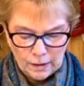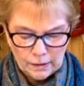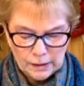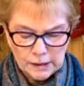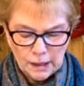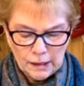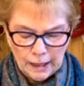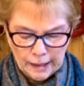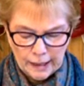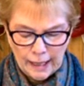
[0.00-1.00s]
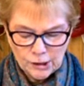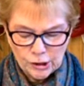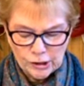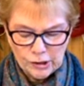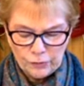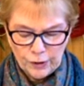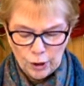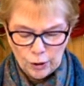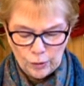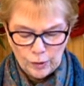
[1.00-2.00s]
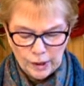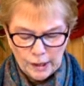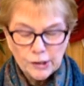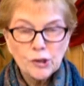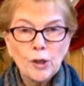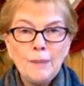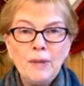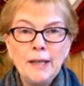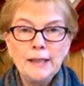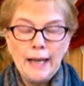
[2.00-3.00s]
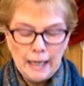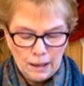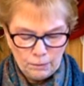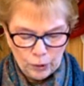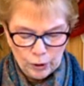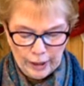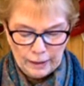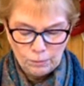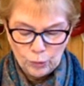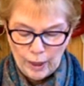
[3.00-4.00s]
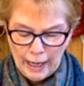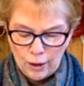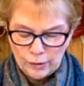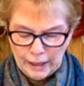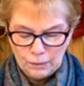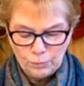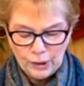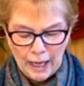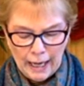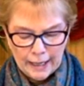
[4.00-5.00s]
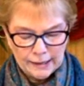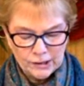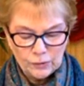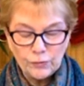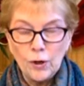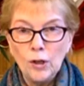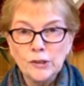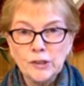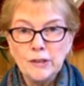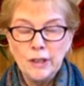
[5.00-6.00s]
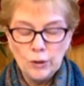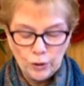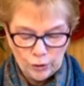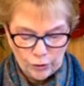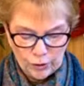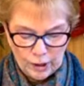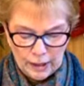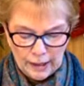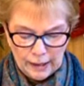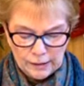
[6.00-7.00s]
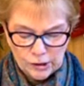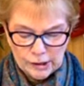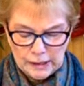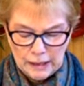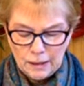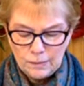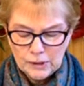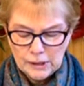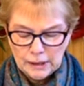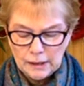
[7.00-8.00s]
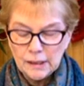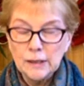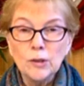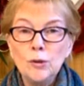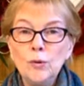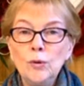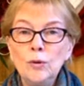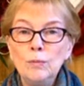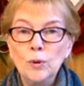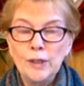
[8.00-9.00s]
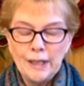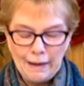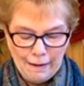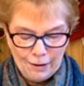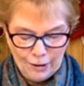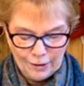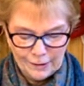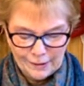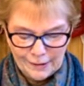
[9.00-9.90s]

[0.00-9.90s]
The sunlight catches the flow, striping it amber and brown and black as it falls to the earth and steams in the cool morning air.